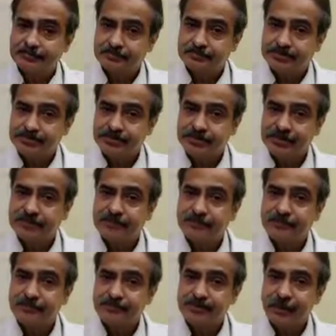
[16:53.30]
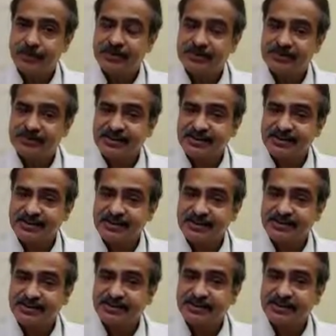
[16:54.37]
presence of choking
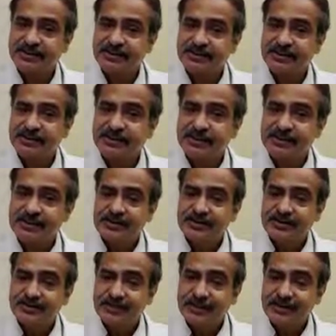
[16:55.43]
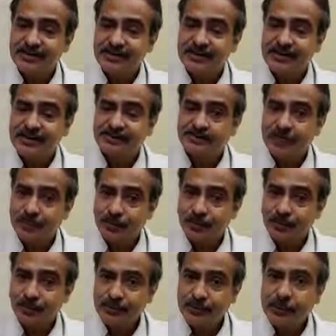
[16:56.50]
sensation in the chest and
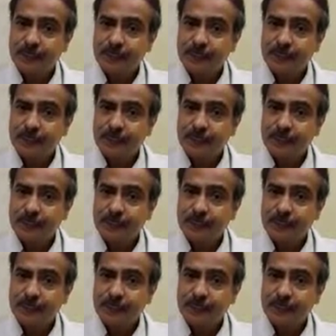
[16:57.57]
throat.